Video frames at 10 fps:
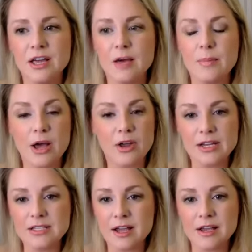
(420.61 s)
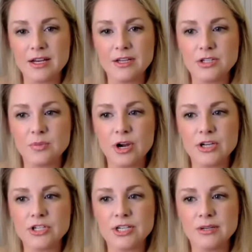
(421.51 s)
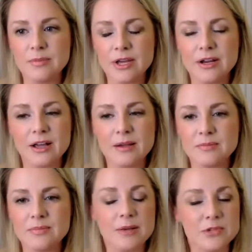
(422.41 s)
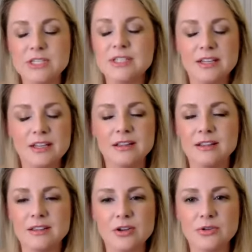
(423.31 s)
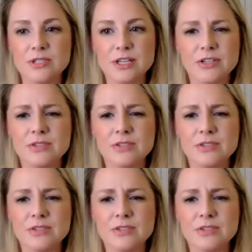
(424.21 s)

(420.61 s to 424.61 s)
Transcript: about anxiety and depression, but I'm just seeing those in